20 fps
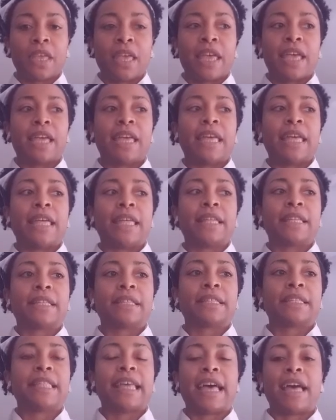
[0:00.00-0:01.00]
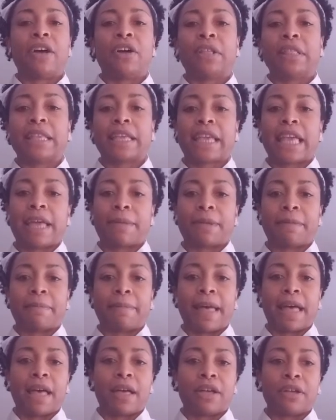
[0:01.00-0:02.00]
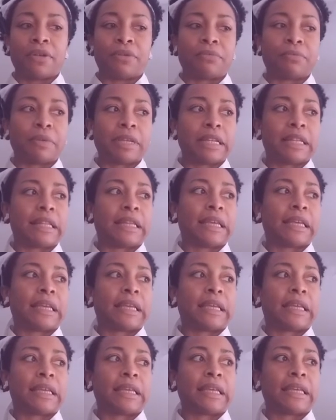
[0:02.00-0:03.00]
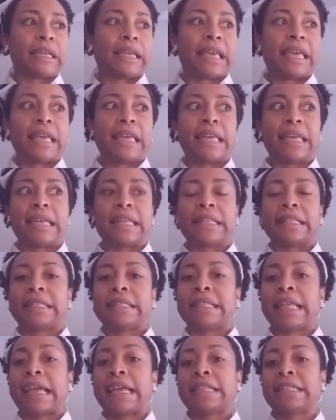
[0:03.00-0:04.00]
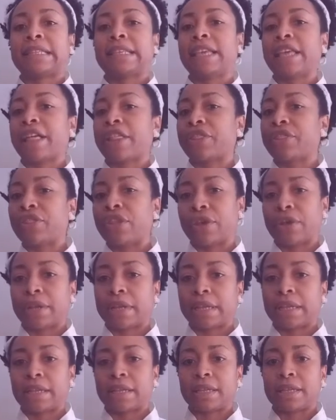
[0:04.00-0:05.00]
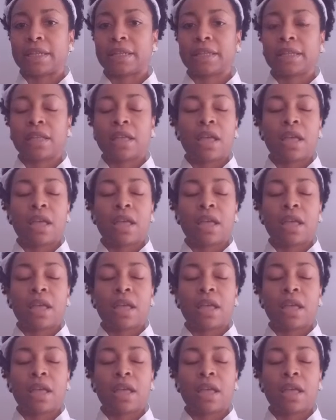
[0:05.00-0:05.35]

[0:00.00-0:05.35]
And that only came about really in 1930s.